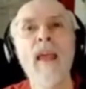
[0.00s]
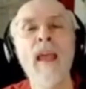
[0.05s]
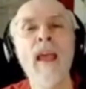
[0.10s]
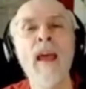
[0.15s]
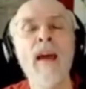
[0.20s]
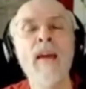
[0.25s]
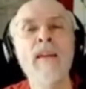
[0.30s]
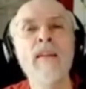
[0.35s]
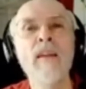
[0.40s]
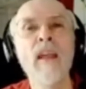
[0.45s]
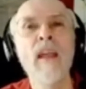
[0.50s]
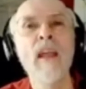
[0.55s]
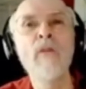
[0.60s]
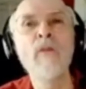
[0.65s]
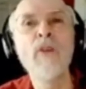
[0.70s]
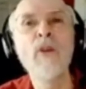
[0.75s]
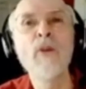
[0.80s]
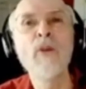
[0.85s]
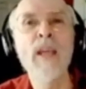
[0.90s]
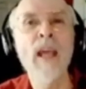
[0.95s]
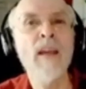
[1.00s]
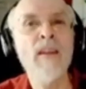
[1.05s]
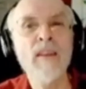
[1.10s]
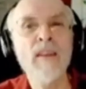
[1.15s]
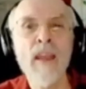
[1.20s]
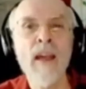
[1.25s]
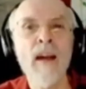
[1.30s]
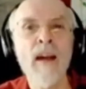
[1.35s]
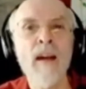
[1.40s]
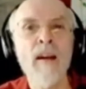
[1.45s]
And if you
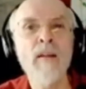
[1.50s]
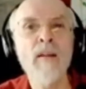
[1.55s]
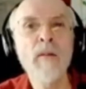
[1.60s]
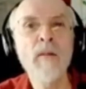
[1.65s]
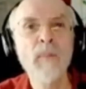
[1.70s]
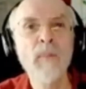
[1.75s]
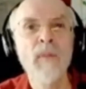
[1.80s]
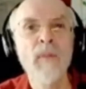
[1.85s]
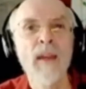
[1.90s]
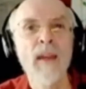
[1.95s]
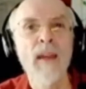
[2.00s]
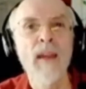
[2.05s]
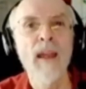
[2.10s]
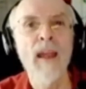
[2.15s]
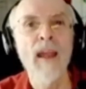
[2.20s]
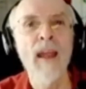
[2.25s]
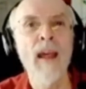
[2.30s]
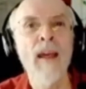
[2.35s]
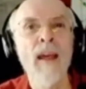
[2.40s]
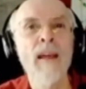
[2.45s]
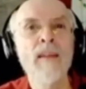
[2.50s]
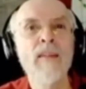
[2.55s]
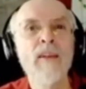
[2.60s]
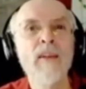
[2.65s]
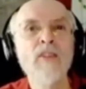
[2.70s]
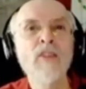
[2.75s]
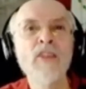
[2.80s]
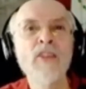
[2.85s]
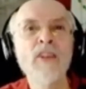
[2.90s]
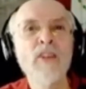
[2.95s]
get there
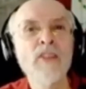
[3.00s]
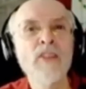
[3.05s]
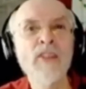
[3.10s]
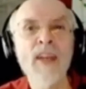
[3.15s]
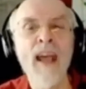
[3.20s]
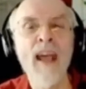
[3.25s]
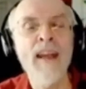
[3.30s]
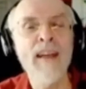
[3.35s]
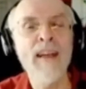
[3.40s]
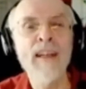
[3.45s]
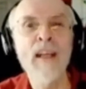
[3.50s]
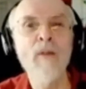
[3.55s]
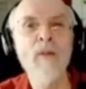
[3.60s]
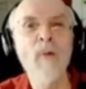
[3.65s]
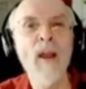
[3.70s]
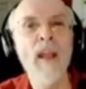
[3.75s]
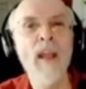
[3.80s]
and they're still standing in